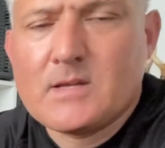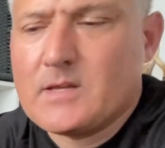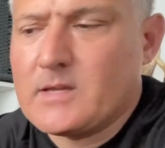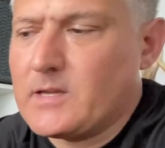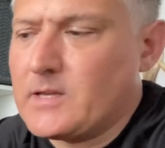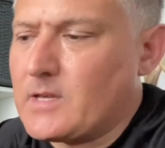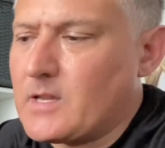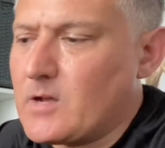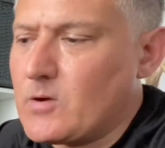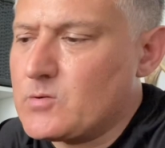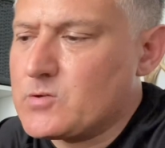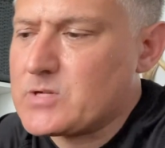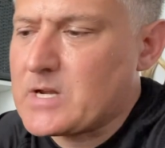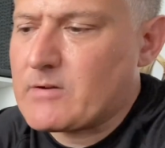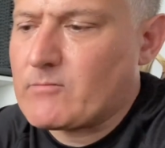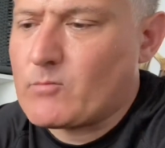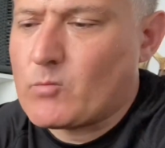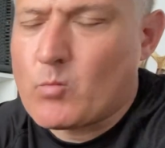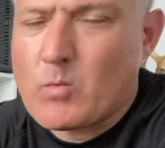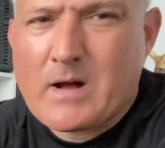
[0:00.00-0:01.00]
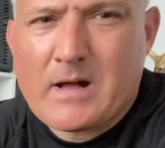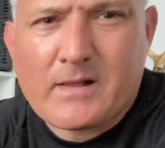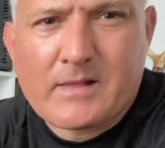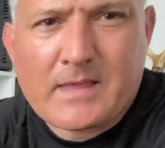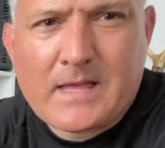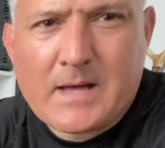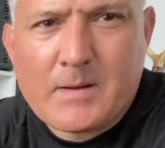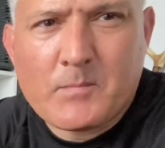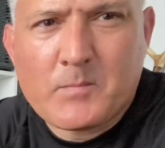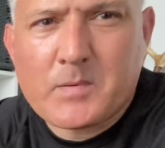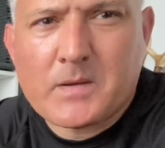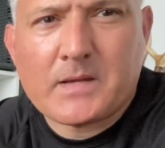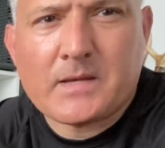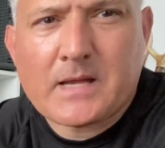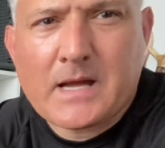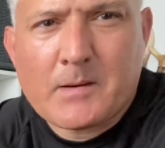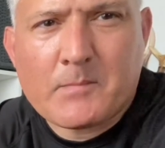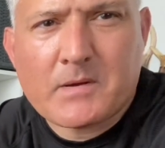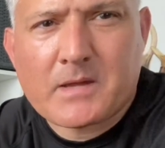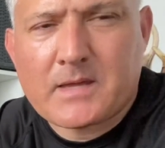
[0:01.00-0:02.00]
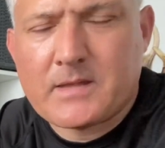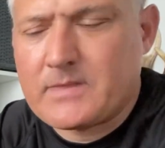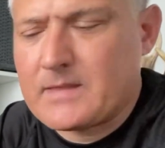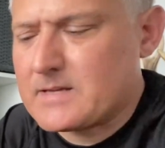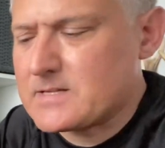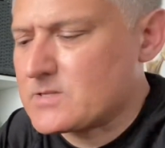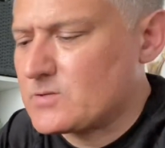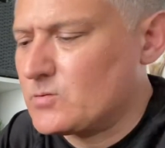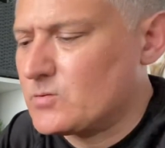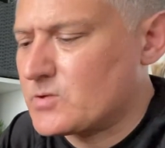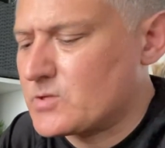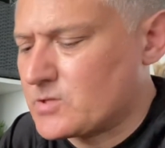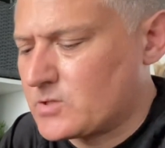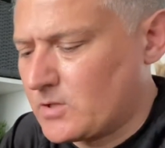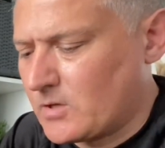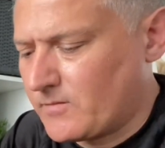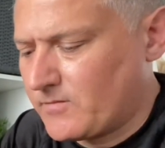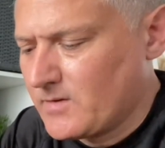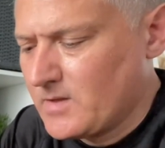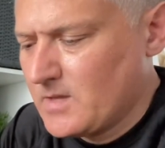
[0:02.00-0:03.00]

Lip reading: you know, general wild camping, hammocking, that sort of stuff.